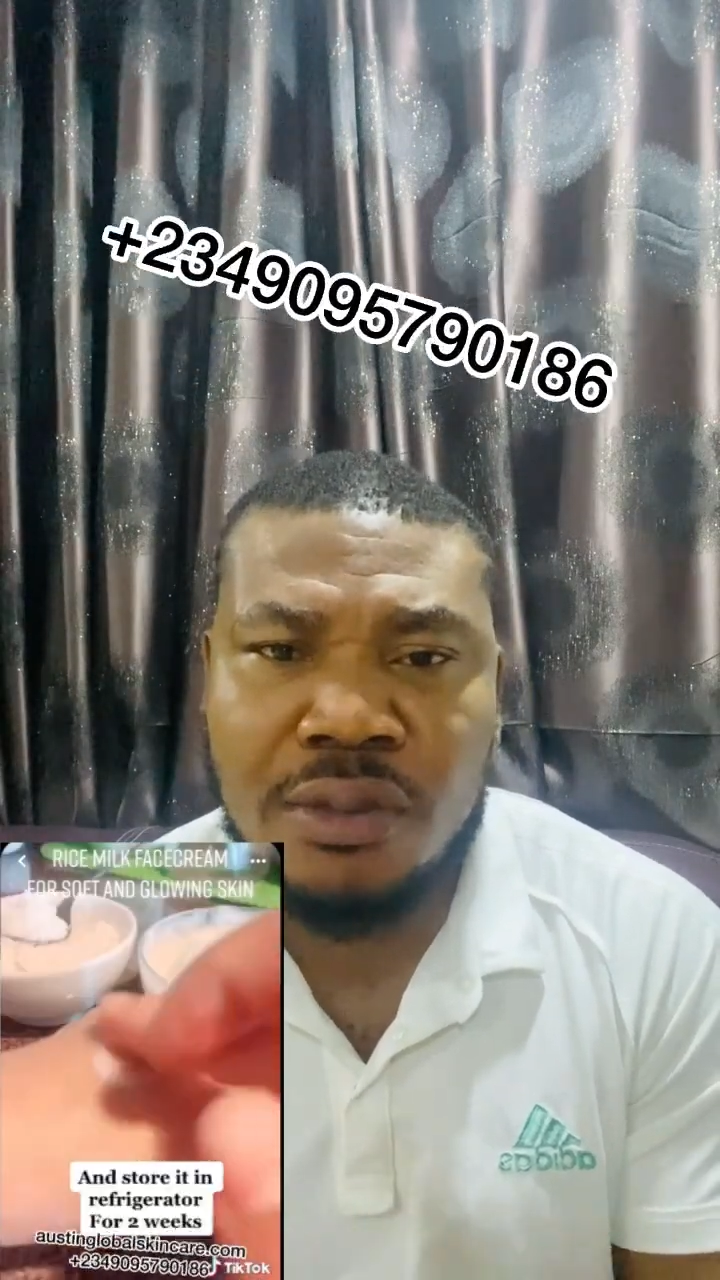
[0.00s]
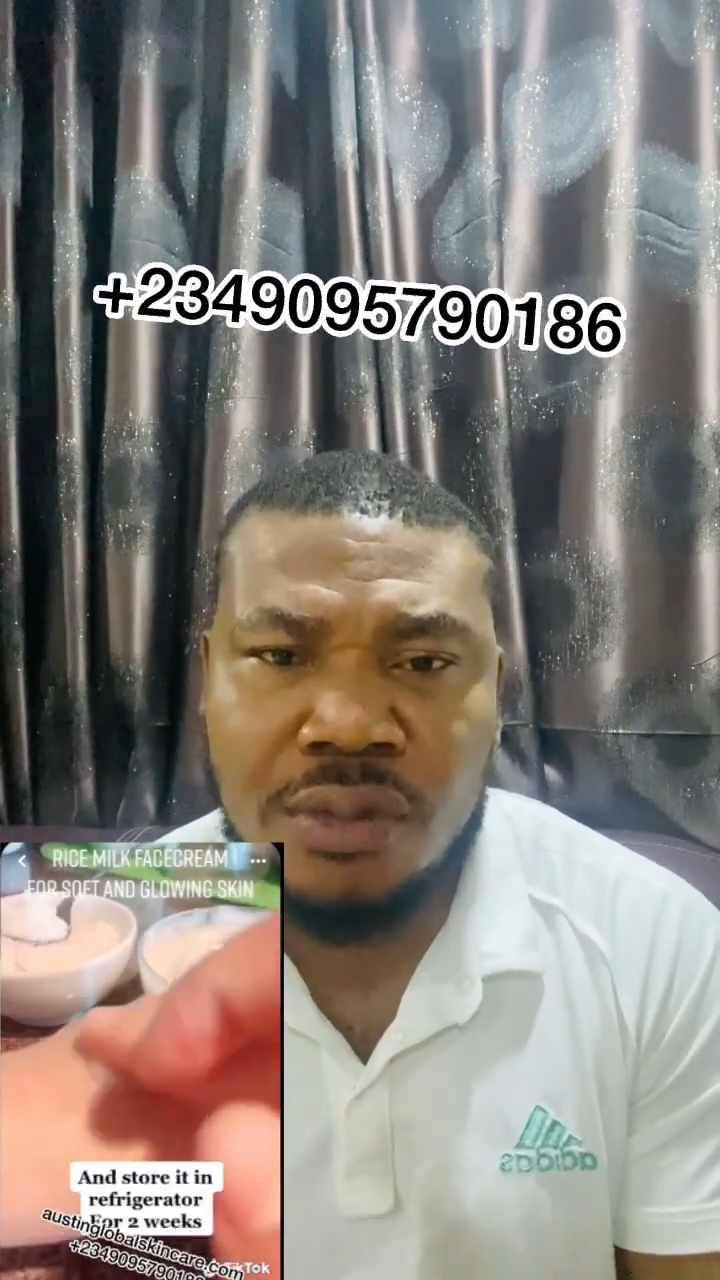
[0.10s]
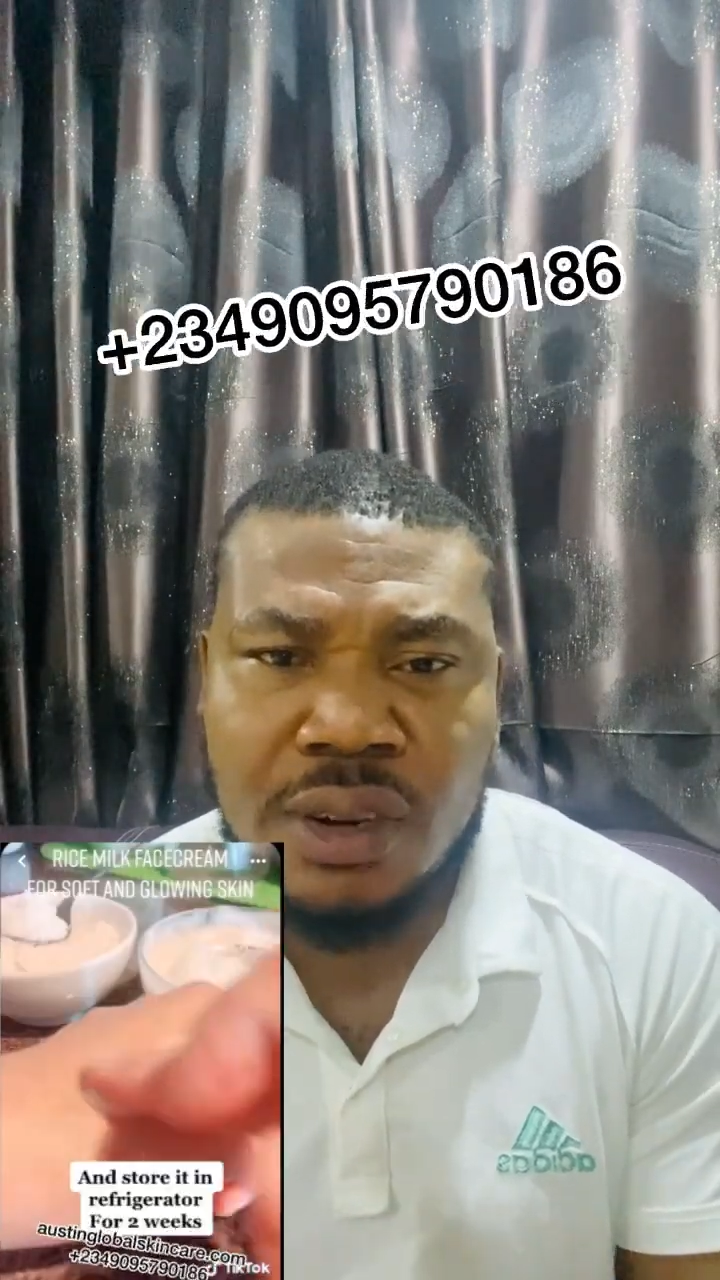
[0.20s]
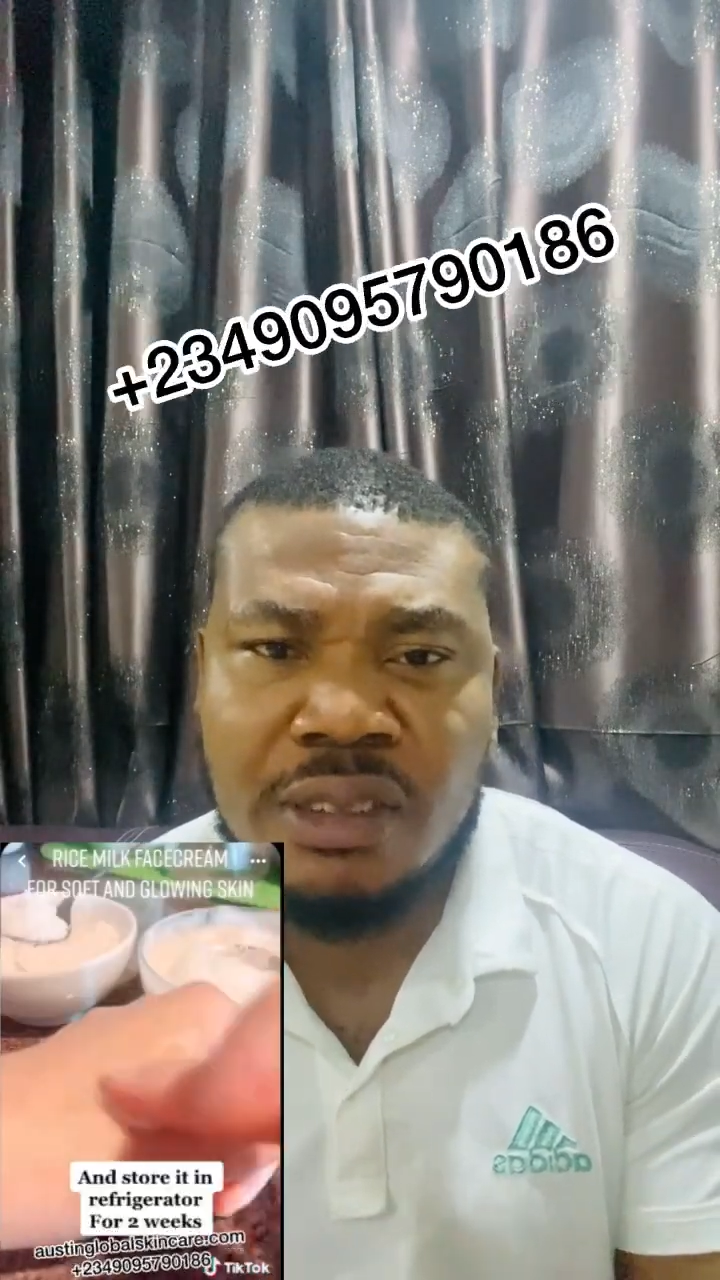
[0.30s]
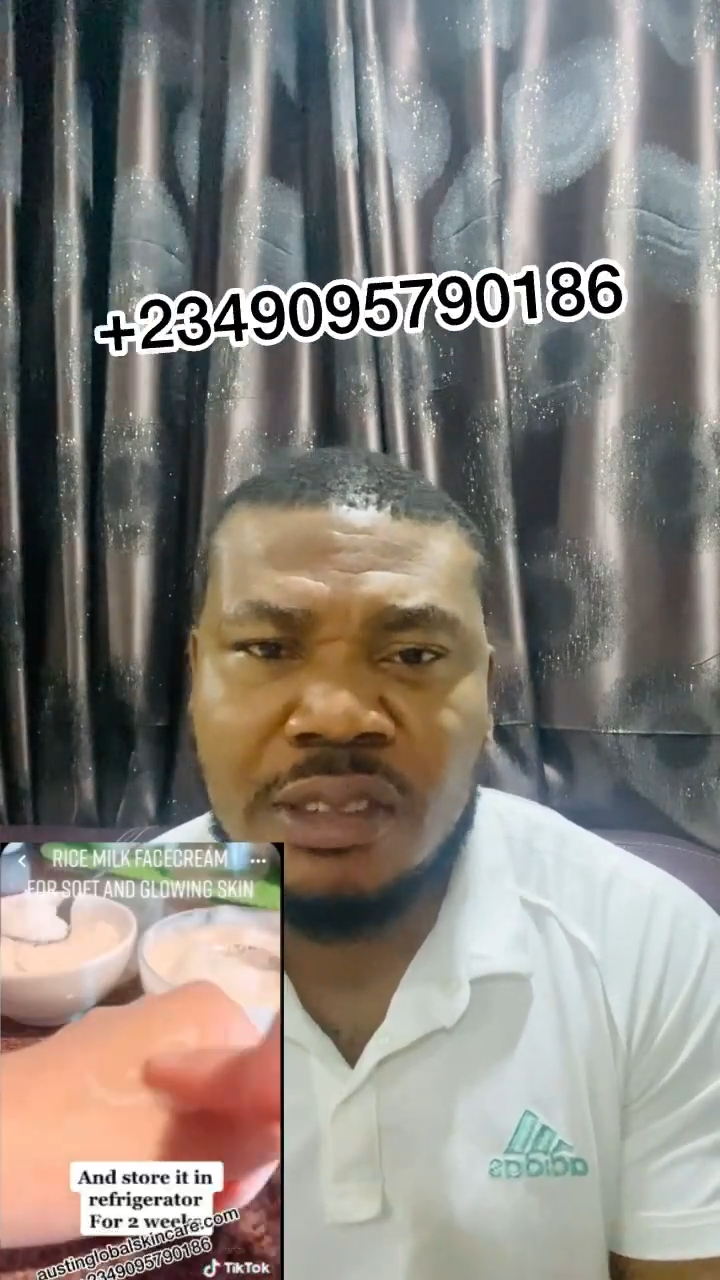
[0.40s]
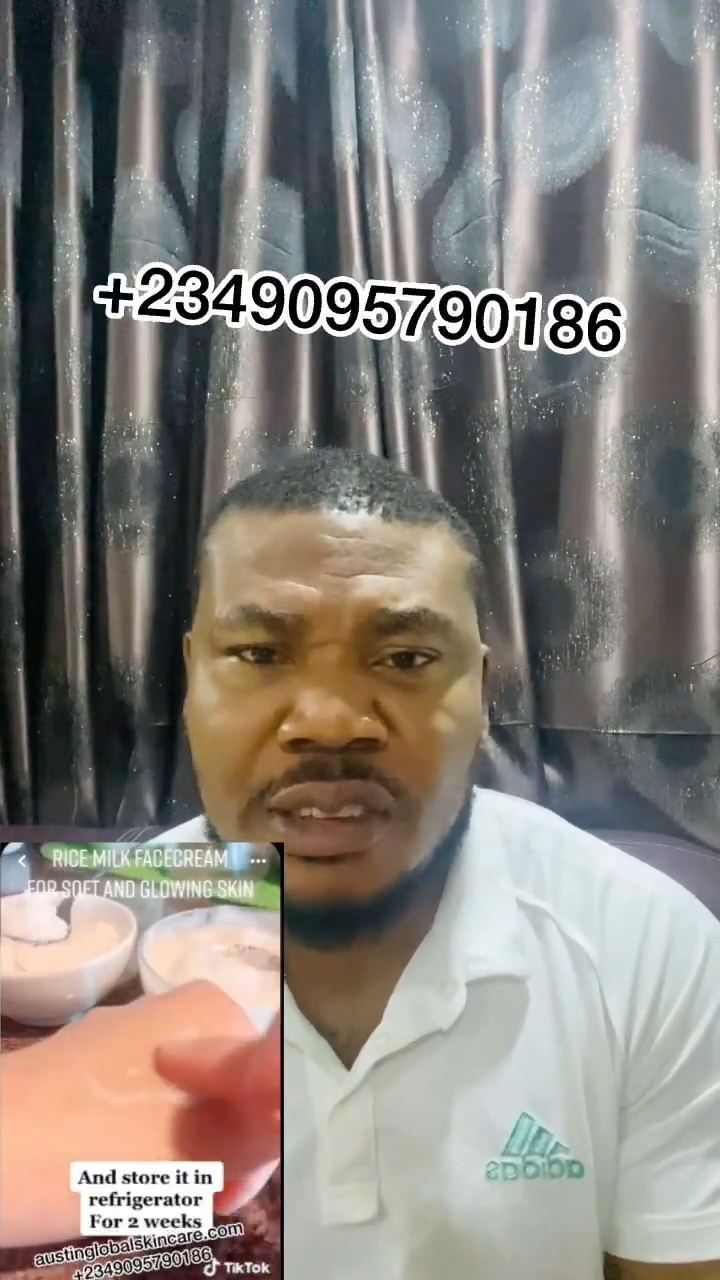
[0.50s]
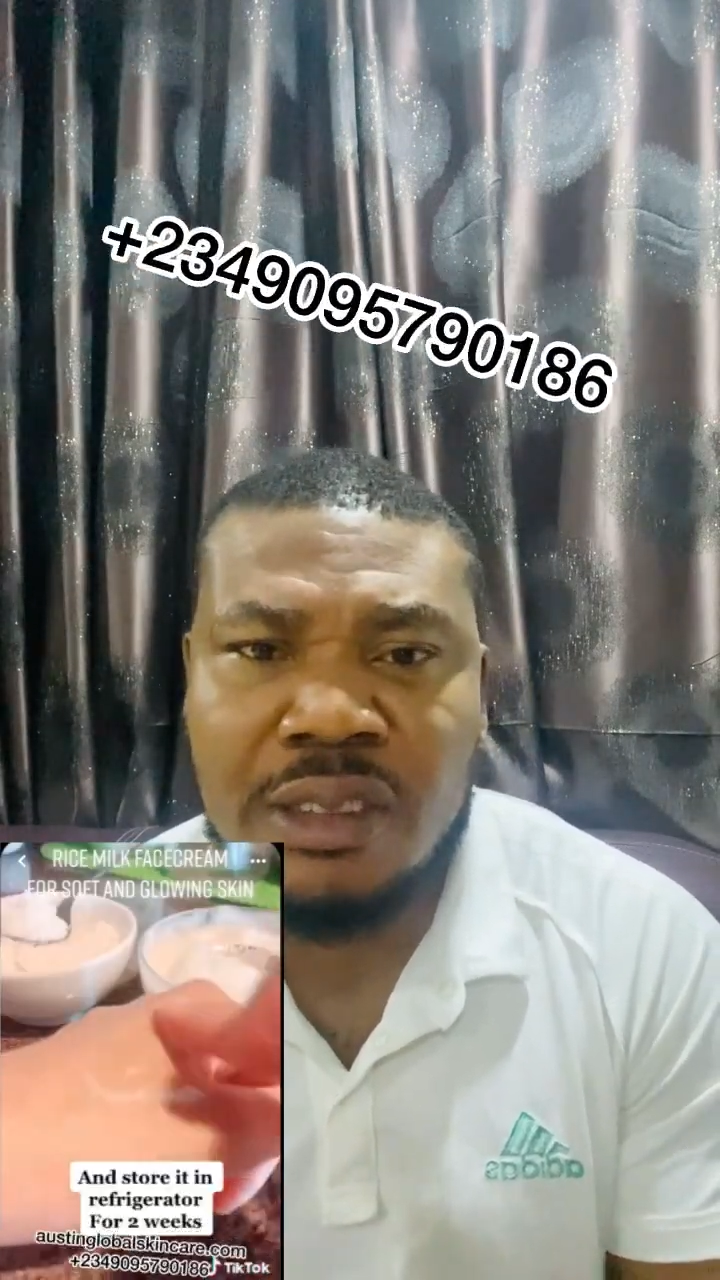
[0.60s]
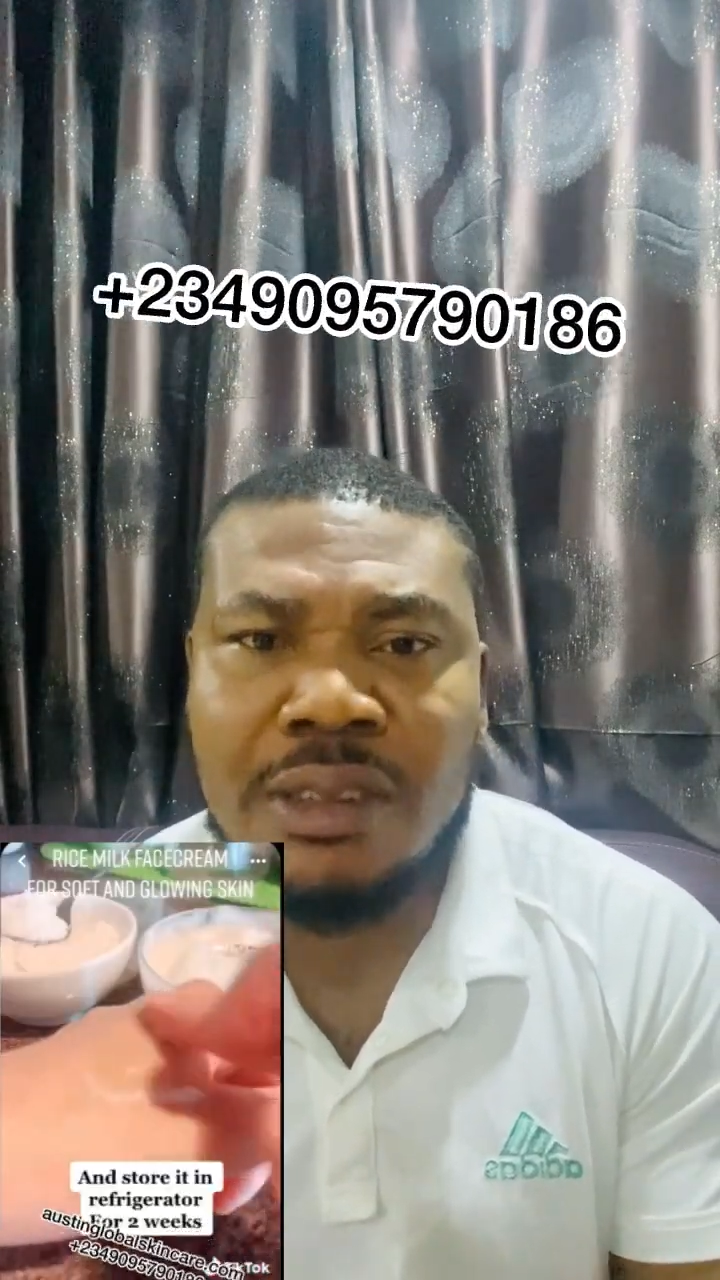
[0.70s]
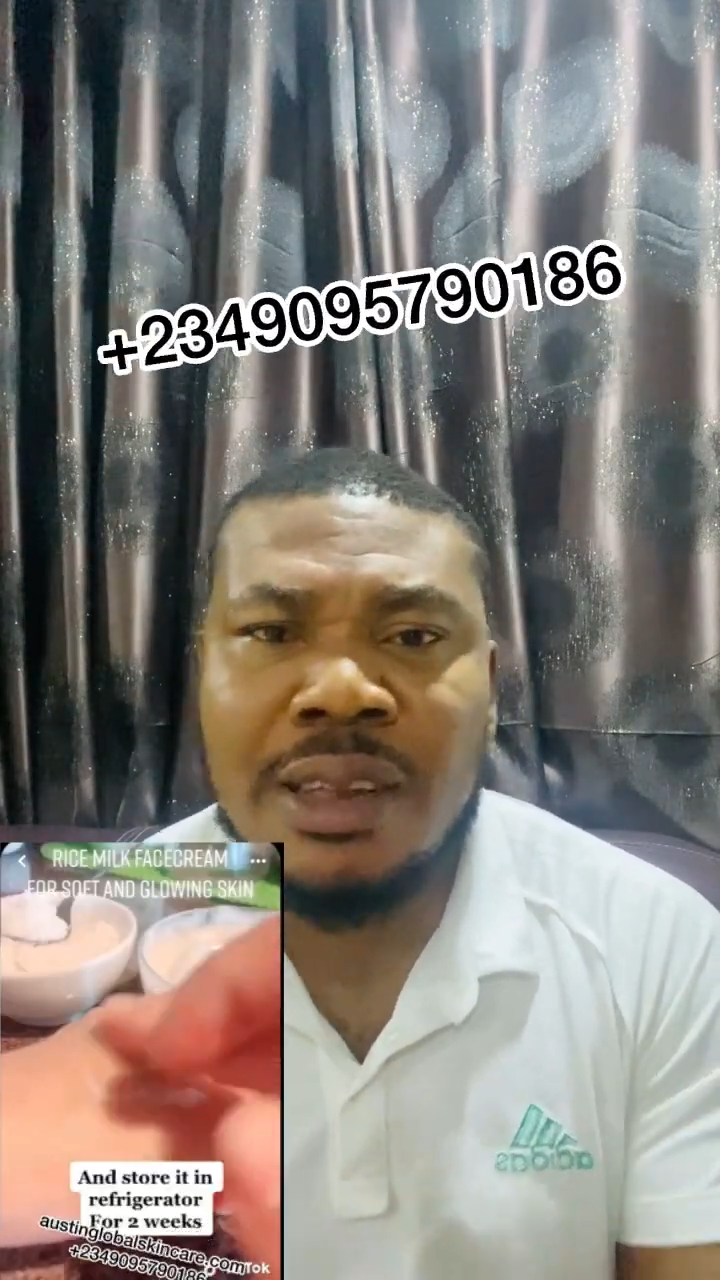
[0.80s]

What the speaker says: rinse it,